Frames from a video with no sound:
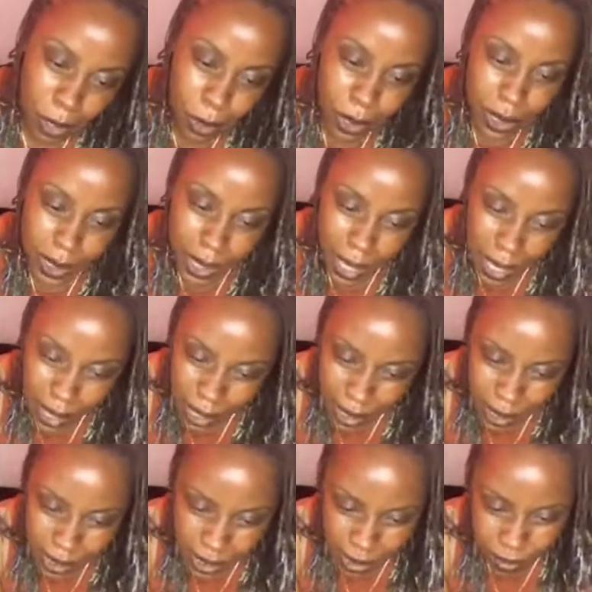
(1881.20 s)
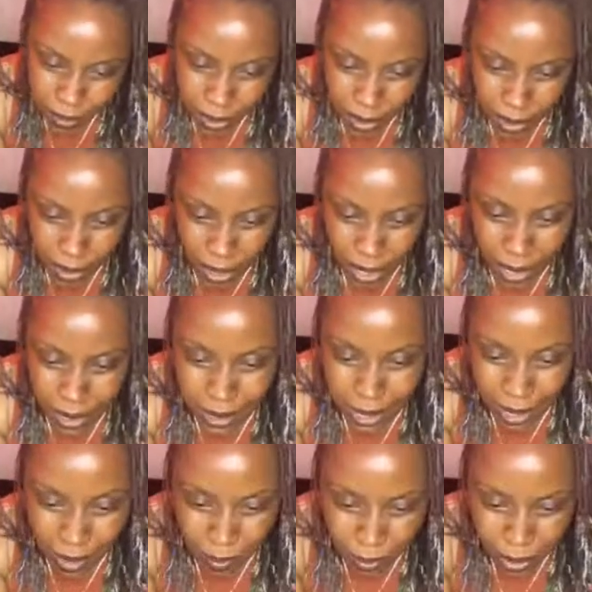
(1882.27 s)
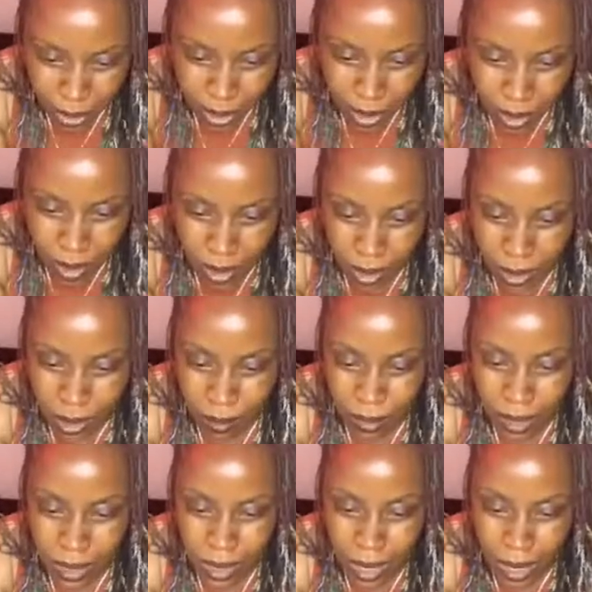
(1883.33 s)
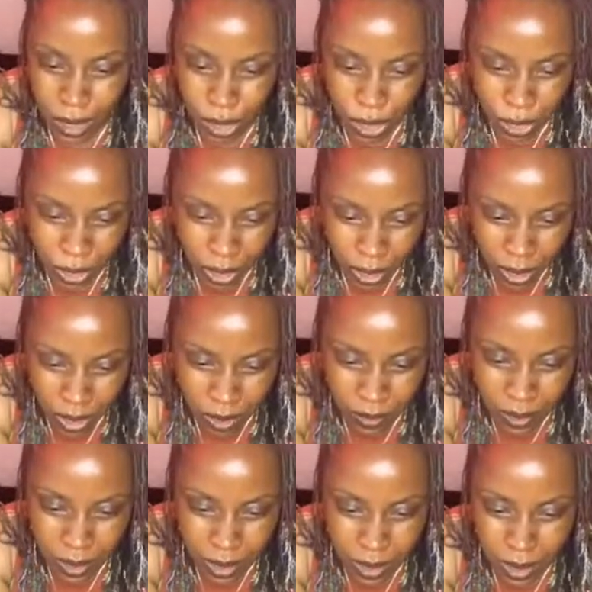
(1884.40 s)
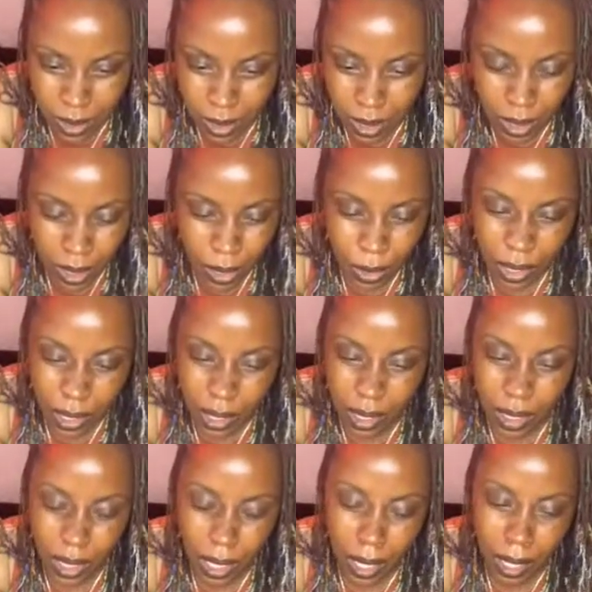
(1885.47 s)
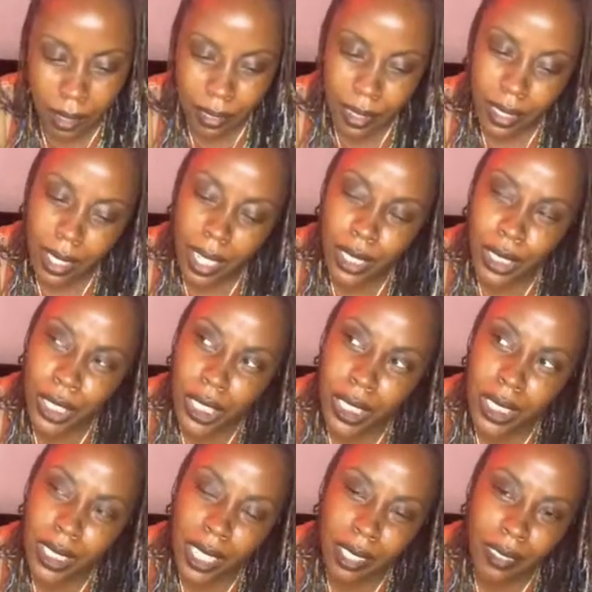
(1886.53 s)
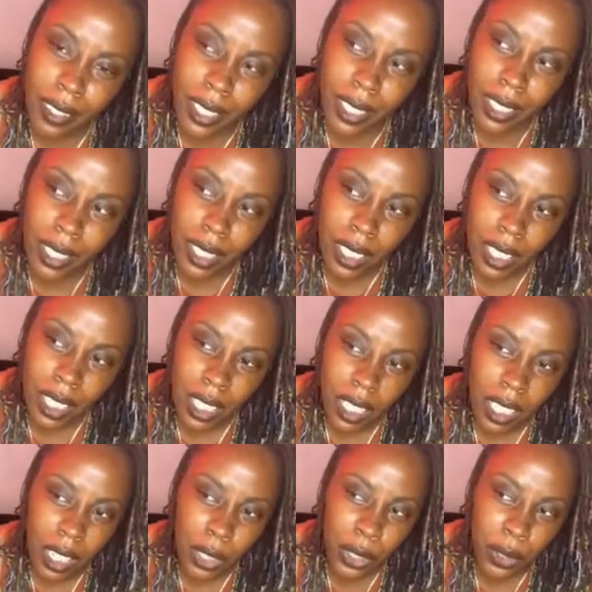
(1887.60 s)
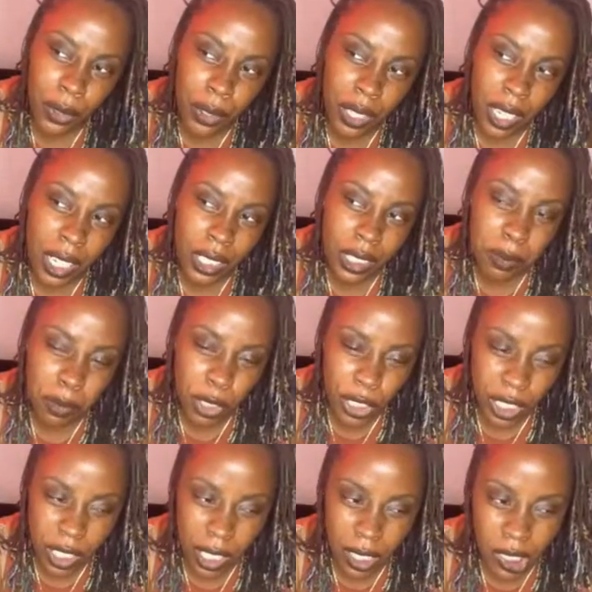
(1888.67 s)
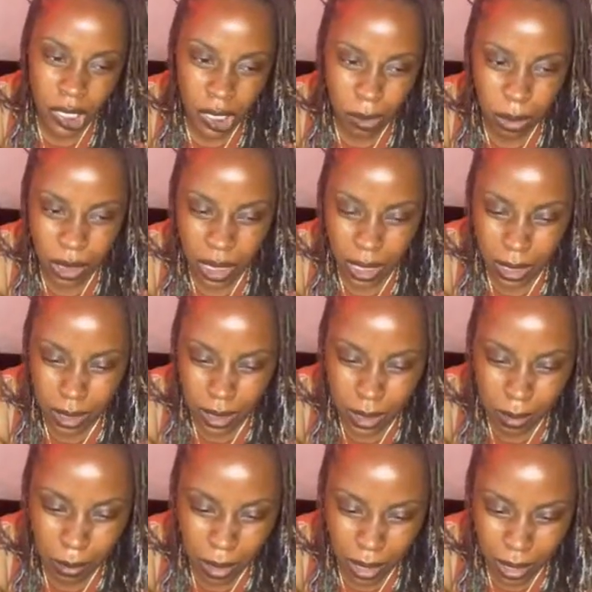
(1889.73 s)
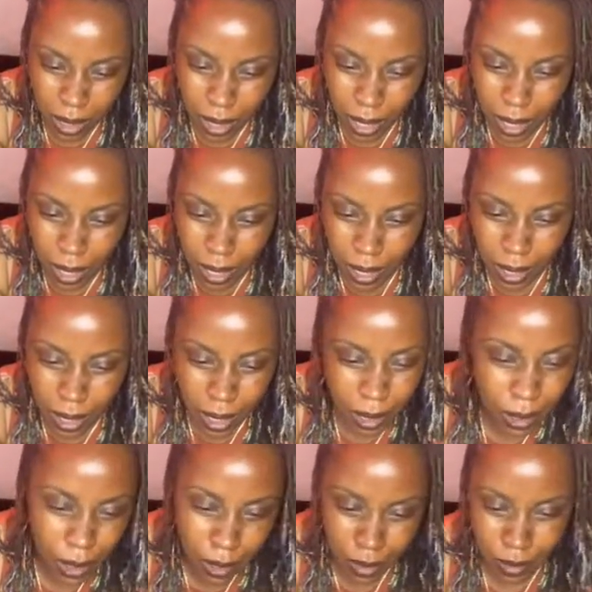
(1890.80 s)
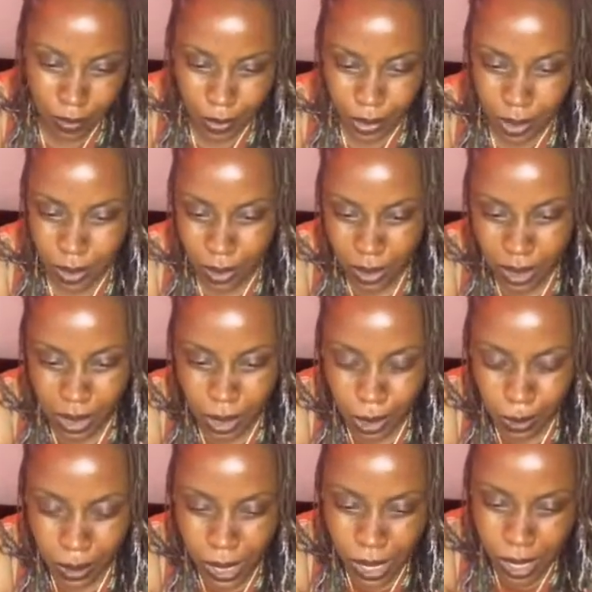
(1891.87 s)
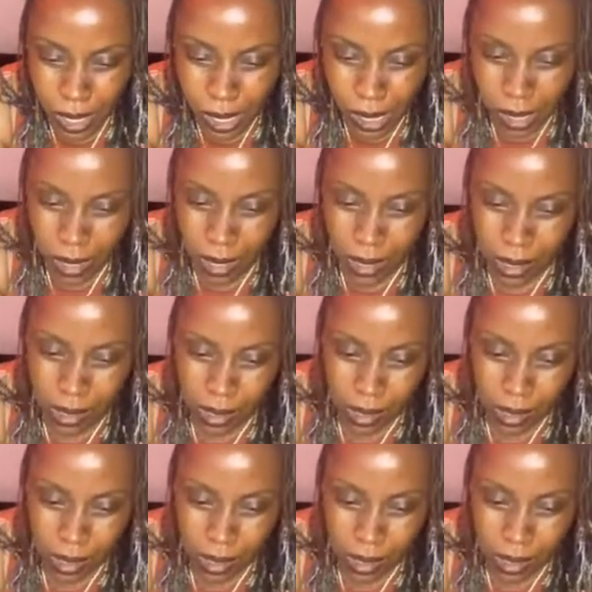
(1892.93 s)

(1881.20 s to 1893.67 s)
this guy is. If the guy is African, if he's Nigerian, if he's well, African Nigerian is African. Correct. I just more. I don't know. I'm just getting some kind of guy. I don't know what the situation is. And